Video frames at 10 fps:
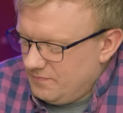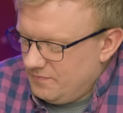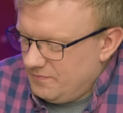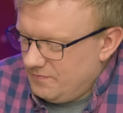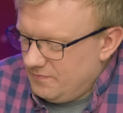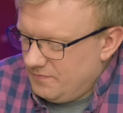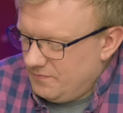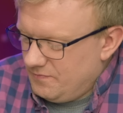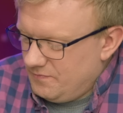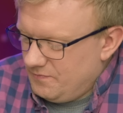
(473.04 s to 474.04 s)

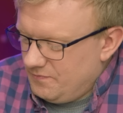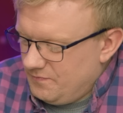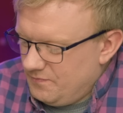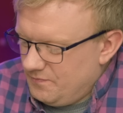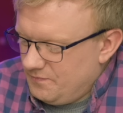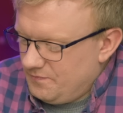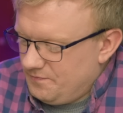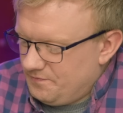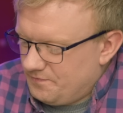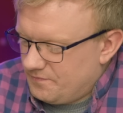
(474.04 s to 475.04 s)

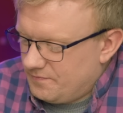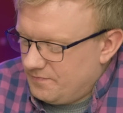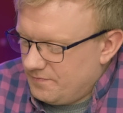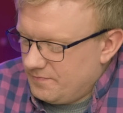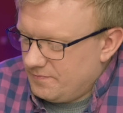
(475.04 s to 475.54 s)
[no speech]